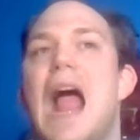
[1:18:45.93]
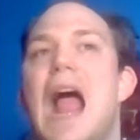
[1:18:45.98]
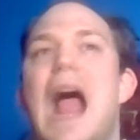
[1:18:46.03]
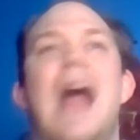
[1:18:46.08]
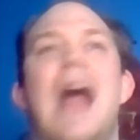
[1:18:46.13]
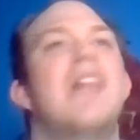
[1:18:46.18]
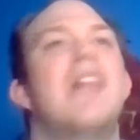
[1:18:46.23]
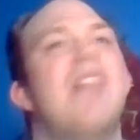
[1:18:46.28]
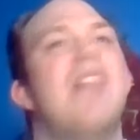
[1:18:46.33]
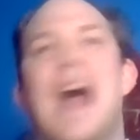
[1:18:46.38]

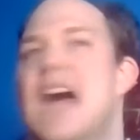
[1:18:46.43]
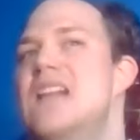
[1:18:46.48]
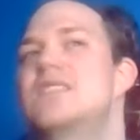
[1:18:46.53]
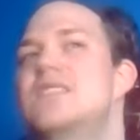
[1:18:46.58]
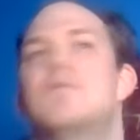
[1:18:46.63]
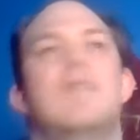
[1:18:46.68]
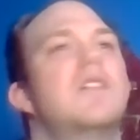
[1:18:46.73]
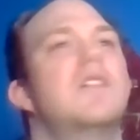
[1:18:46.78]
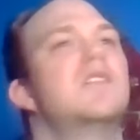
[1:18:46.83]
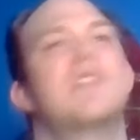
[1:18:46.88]
And
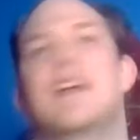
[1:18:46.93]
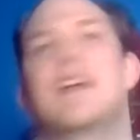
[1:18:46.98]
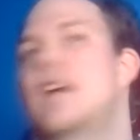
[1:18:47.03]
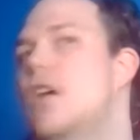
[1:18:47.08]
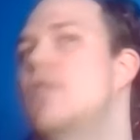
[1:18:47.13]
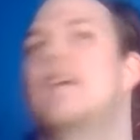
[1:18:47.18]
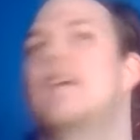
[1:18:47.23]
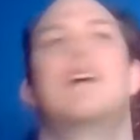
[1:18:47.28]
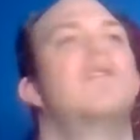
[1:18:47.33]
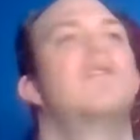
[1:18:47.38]
that's where it's like,
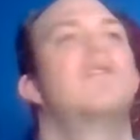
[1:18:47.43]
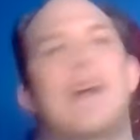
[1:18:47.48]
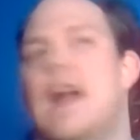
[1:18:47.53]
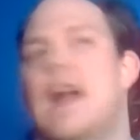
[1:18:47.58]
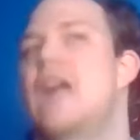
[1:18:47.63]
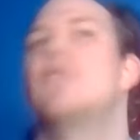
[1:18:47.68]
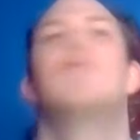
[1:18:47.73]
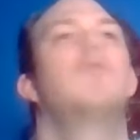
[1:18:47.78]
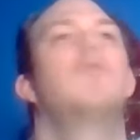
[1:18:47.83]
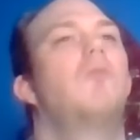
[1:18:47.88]
okay, like
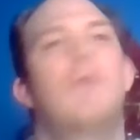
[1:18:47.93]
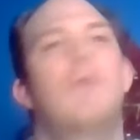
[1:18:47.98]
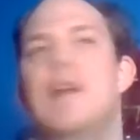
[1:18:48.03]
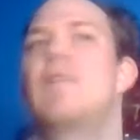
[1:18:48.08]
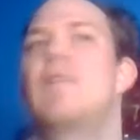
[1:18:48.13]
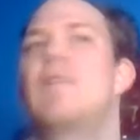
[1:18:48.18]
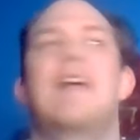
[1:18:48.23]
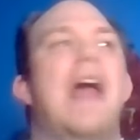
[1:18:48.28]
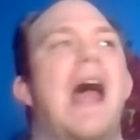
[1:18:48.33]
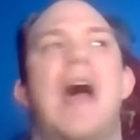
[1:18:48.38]
I
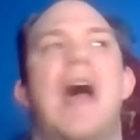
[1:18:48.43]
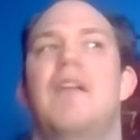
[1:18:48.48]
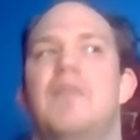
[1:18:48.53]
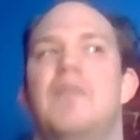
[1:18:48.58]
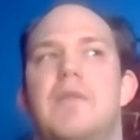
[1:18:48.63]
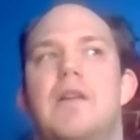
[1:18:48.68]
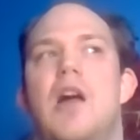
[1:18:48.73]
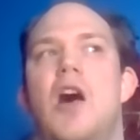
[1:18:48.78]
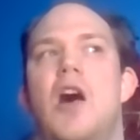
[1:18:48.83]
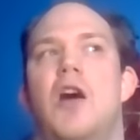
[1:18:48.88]
really have to
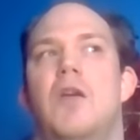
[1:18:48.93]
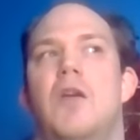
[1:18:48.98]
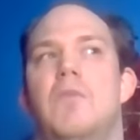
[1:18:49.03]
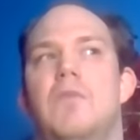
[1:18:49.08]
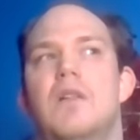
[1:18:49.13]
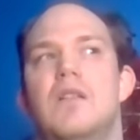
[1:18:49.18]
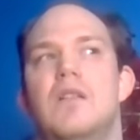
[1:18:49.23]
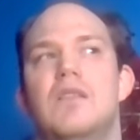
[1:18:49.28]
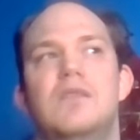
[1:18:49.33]
become